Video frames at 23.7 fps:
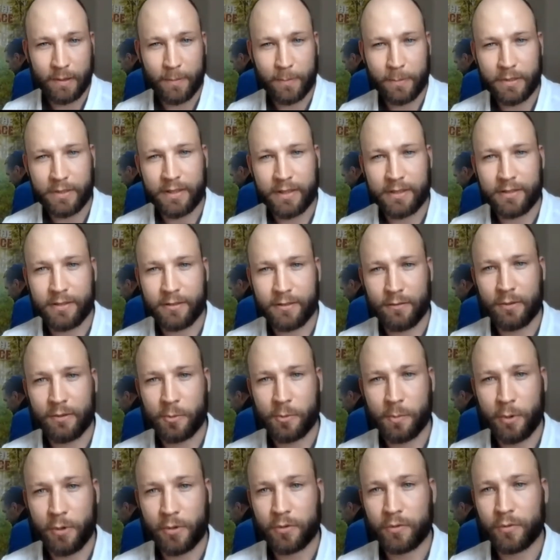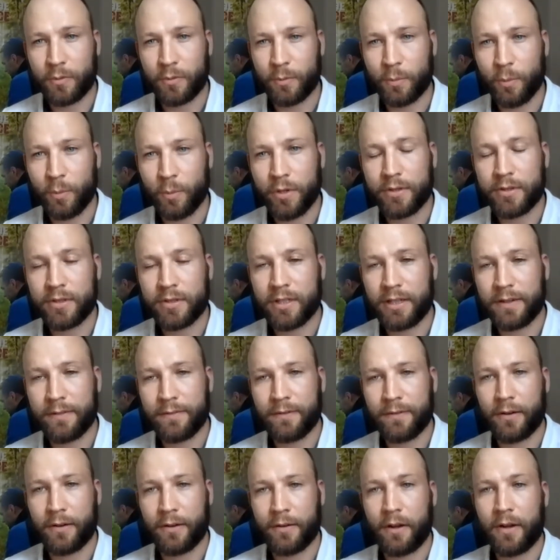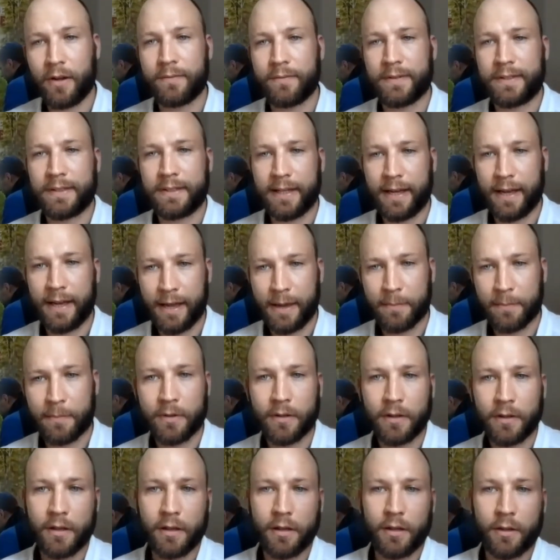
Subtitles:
represents the response from one geophone over time,